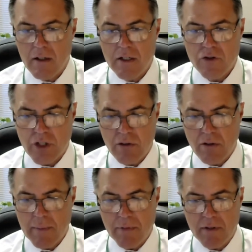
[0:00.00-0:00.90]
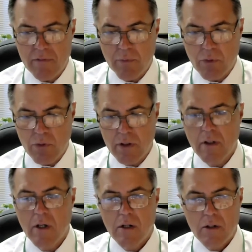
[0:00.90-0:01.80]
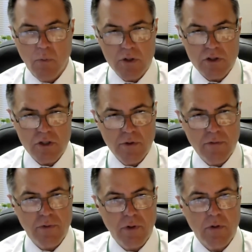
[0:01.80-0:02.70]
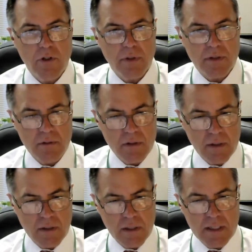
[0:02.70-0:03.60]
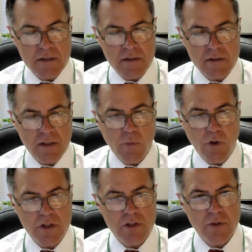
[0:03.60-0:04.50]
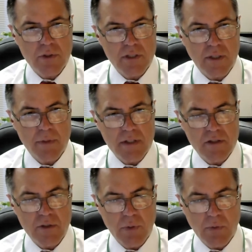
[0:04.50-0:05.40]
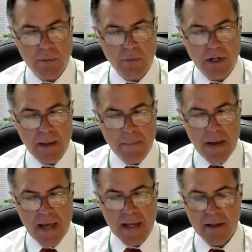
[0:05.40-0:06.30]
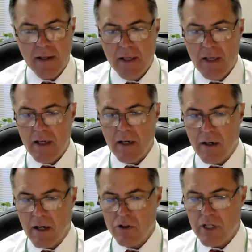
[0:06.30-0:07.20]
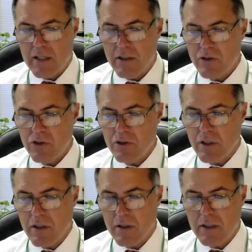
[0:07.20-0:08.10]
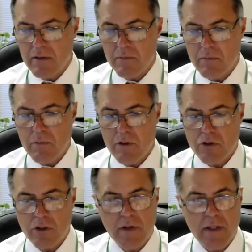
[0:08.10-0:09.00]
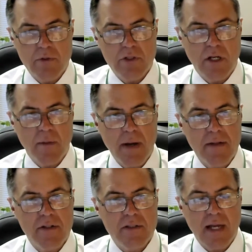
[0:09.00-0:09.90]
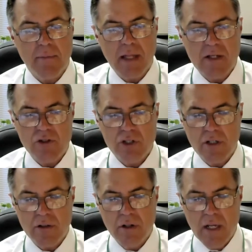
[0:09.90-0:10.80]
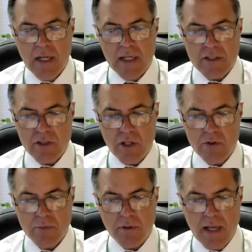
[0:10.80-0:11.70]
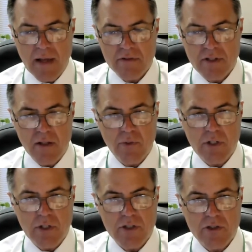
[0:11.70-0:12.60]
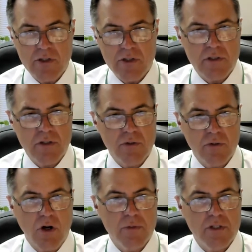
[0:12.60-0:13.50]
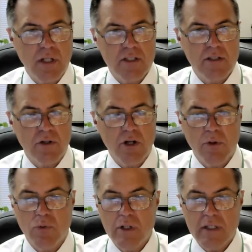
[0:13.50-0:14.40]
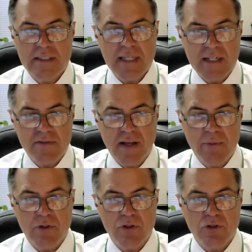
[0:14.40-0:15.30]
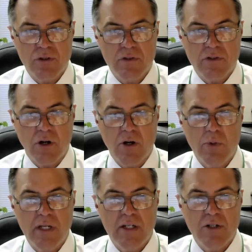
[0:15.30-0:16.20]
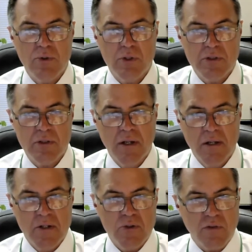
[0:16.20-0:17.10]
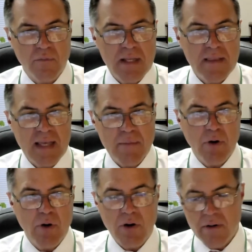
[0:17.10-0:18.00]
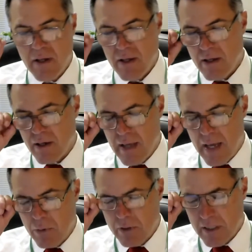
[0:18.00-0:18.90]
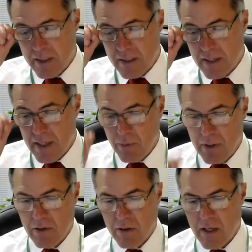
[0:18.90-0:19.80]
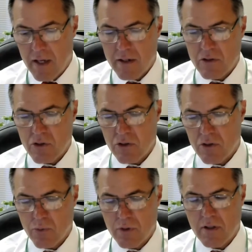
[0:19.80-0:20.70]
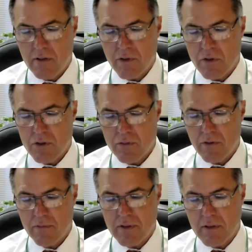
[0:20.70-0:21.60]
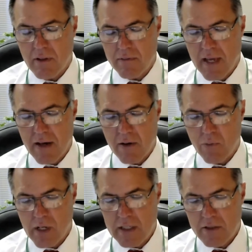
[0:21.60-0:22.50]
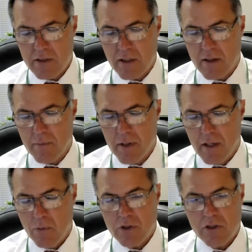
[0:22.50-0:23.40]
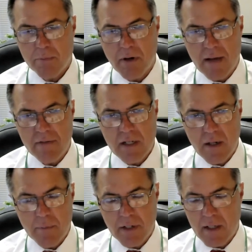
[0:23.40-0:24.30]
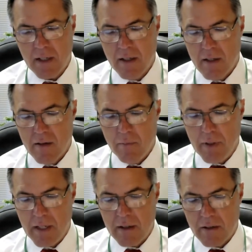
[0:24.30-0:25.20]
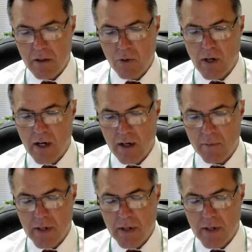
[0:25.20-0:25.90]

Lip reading: In general, I believe the board wants to move forward, but at least some wanted to and some didn't. So we want to bring it back. Our challenge and the survey that was done about this time last year is those that have solid waste services or garbage collection at their home are really satisfied with their service. So all we can do is sort of meet that bar. I will tell you today, we hear a lot of concerns with the conversion of county waste, which is a private company being acquired